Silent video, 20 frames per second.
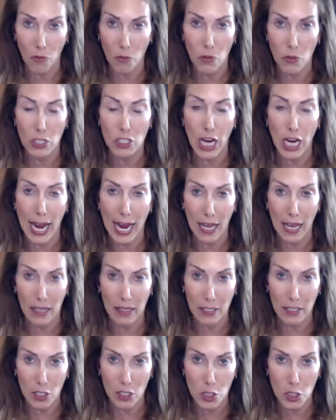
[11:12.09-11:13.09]
which
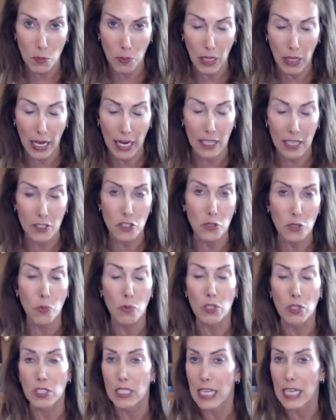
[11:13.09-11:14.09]
Alan explains
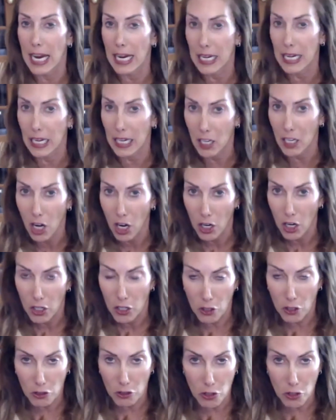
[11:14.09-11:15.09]
was taking
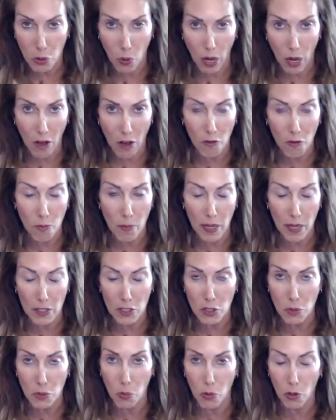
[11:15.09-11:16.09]
your 12
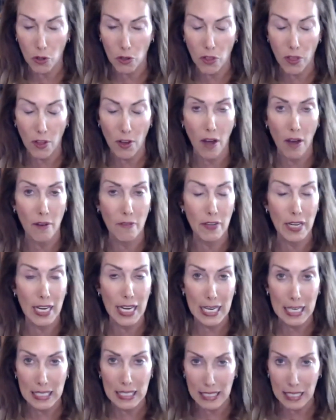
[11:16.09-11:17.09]
months worth of
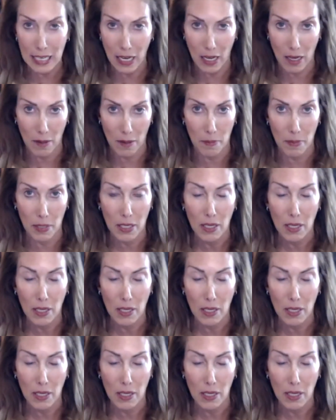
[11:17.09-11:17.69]
income